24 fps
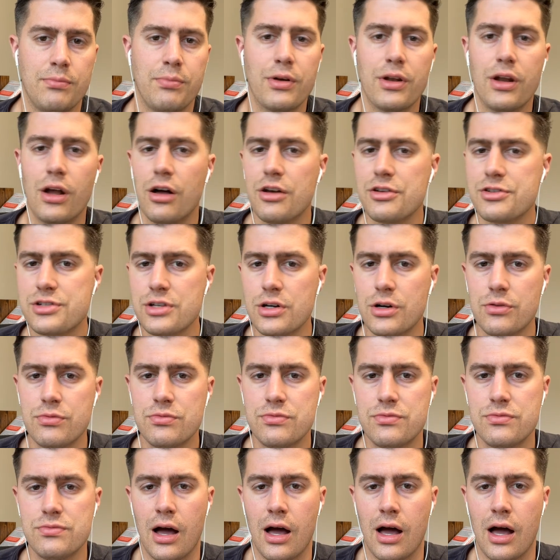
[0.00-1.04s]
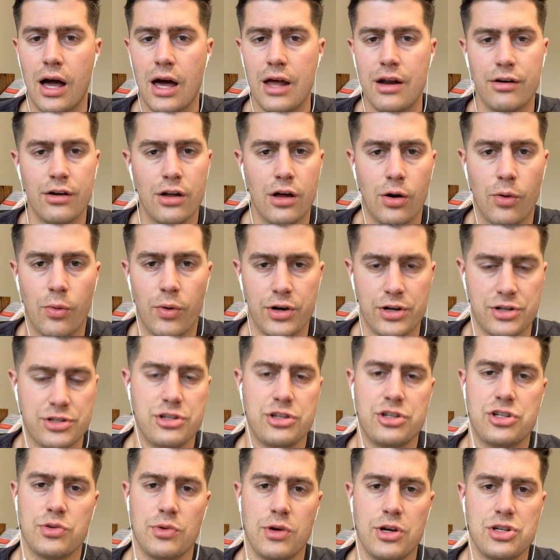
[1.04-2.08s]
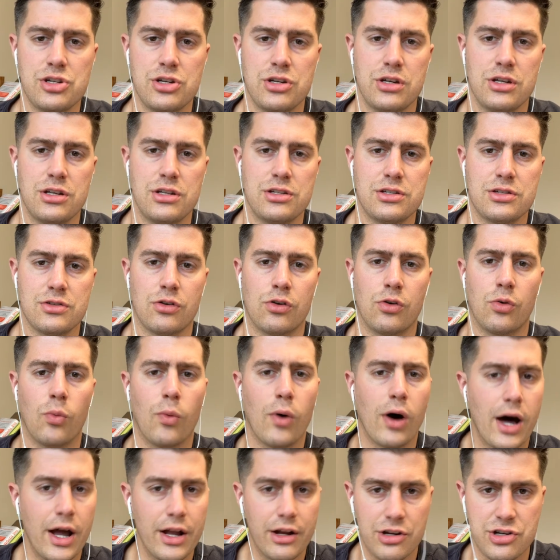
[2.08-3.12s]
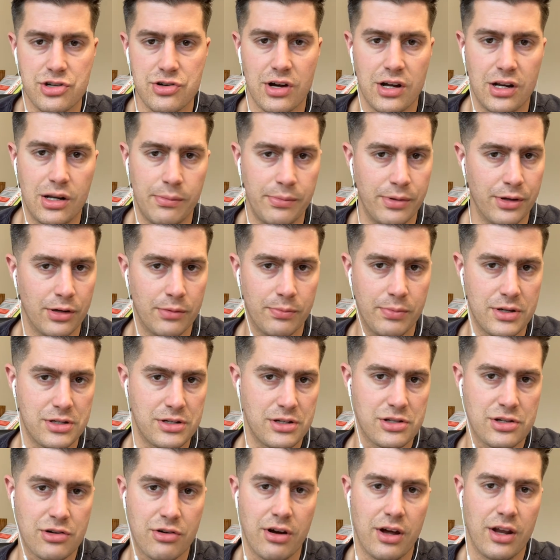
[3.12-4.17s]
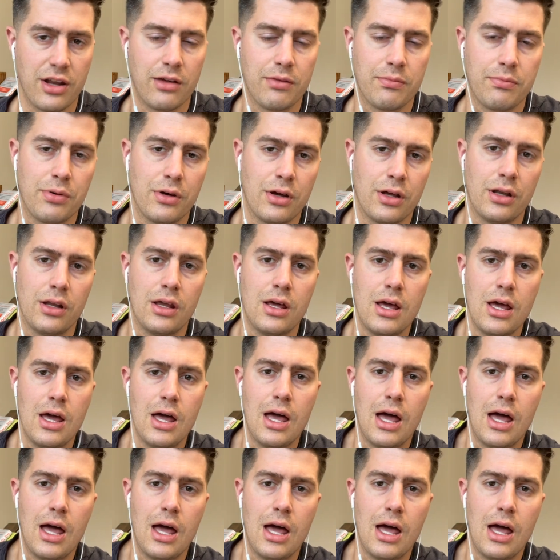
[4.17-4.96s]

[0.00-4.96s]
But also, I don't know what your situation is or why you're trying to build business credit, but